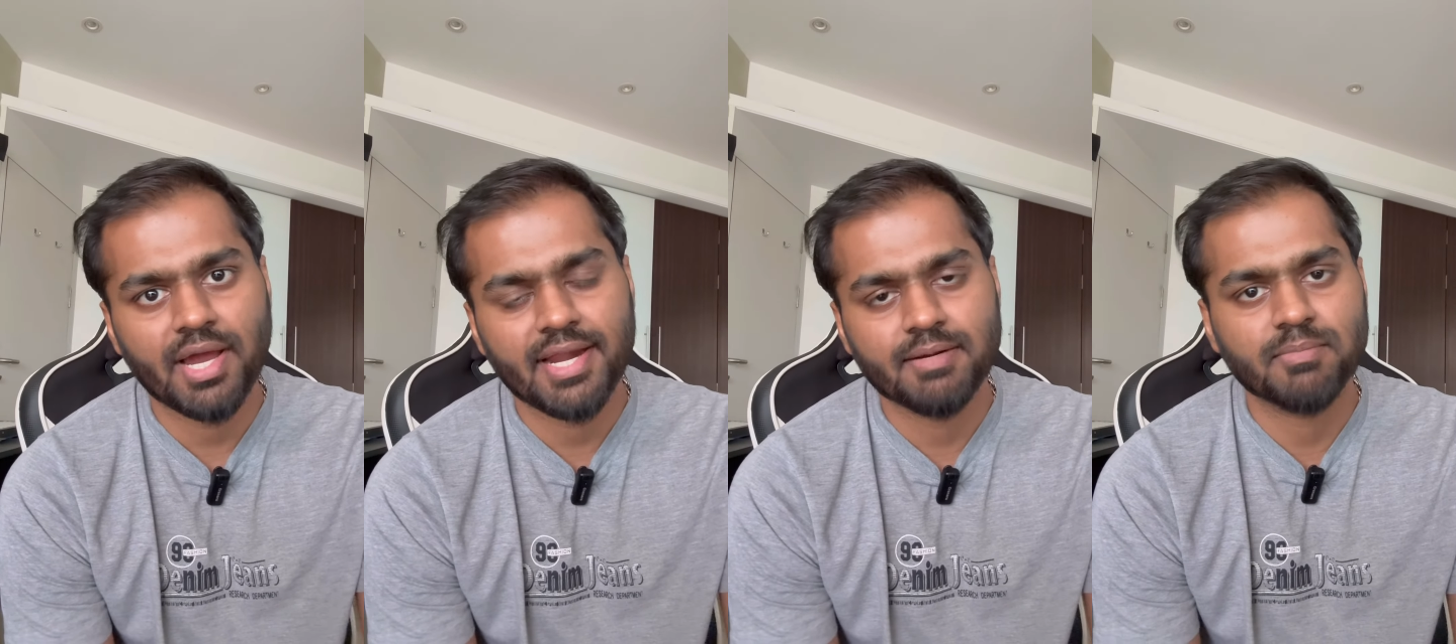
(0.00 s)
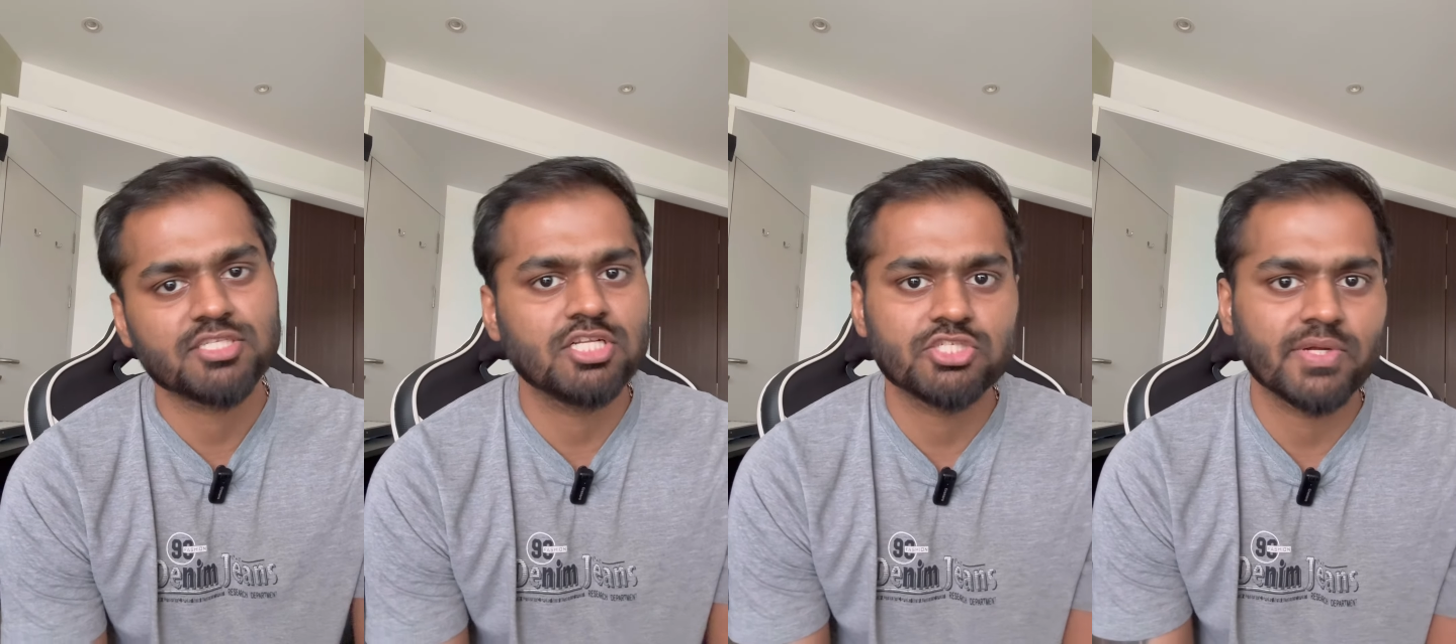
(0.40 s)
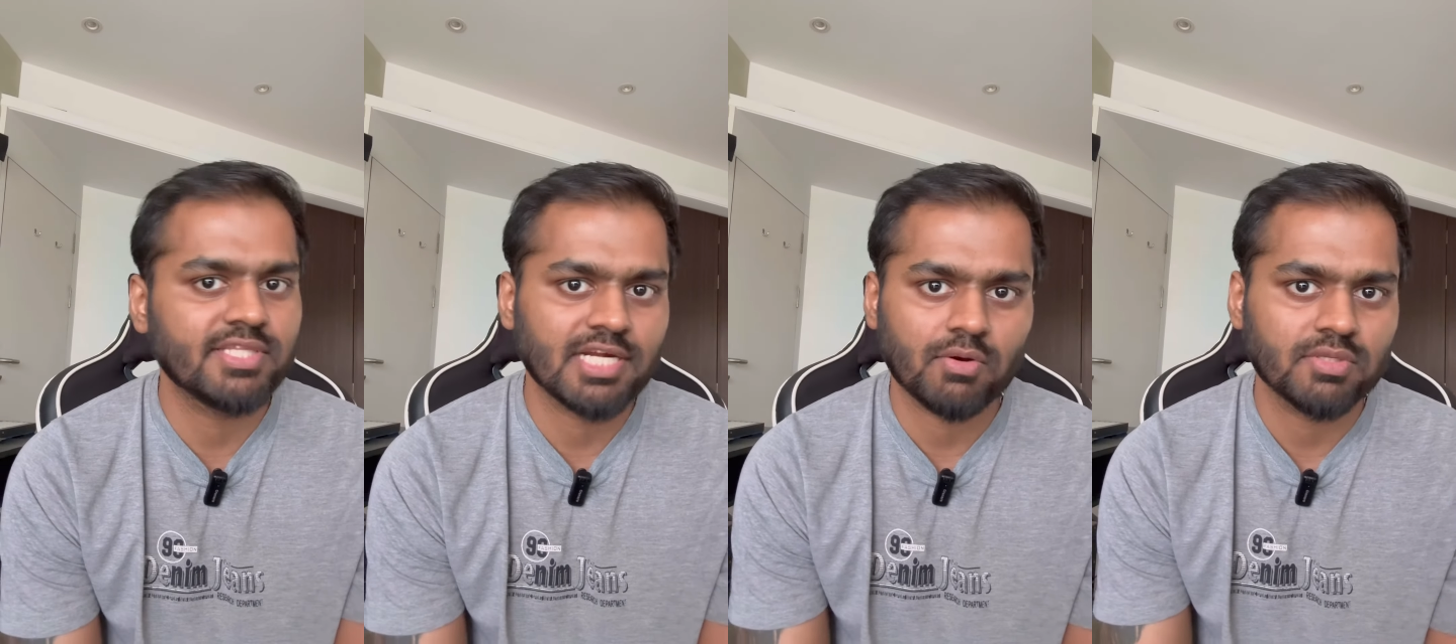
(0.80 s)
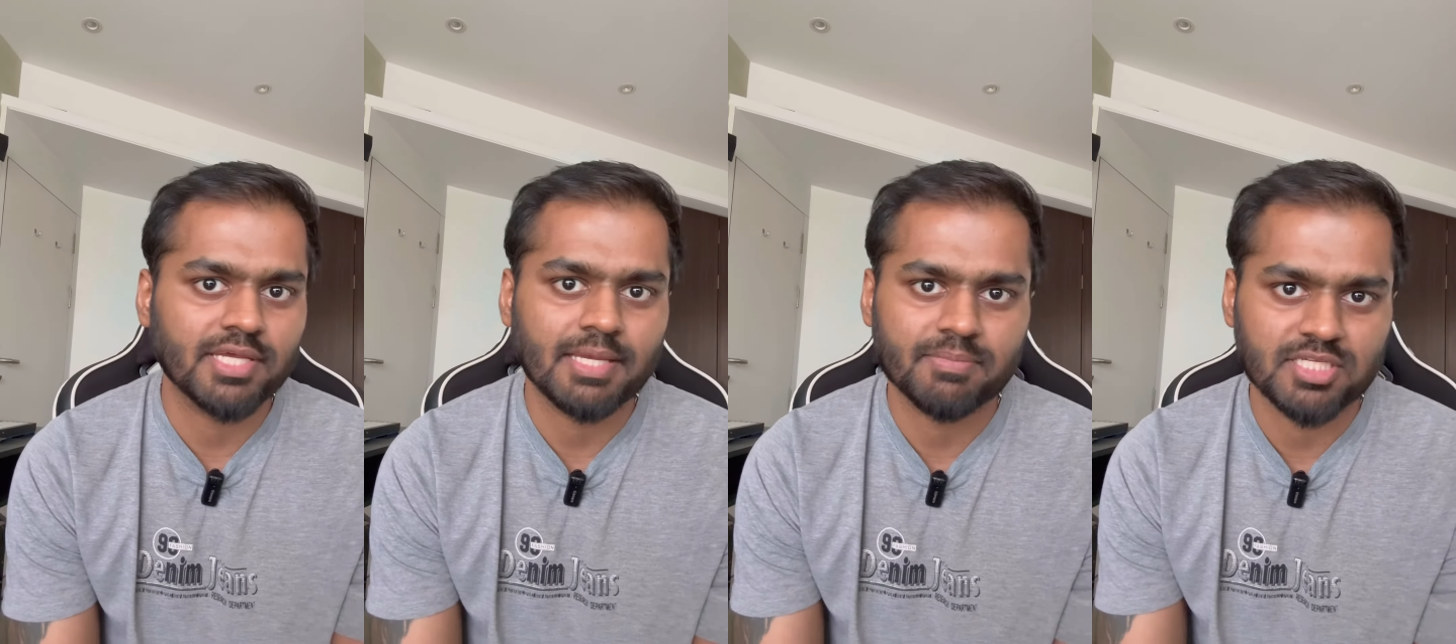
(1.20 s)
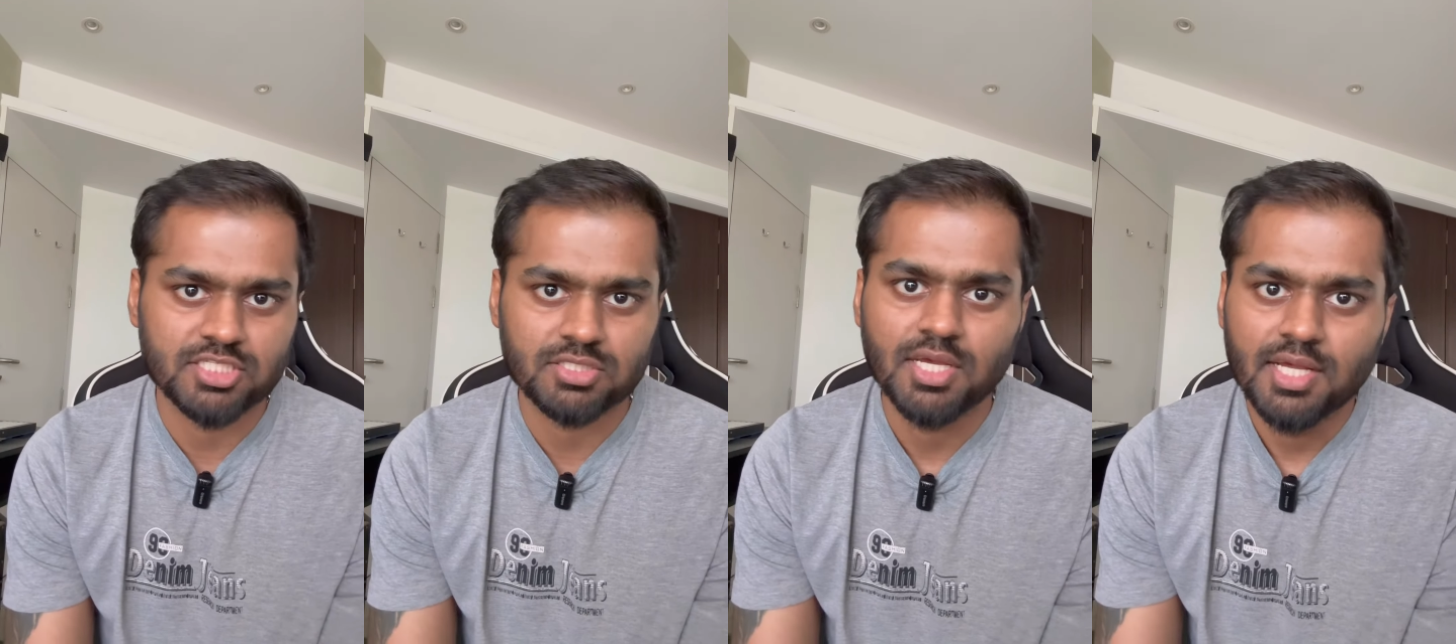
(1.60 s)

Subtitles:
and muscle strength around the hip is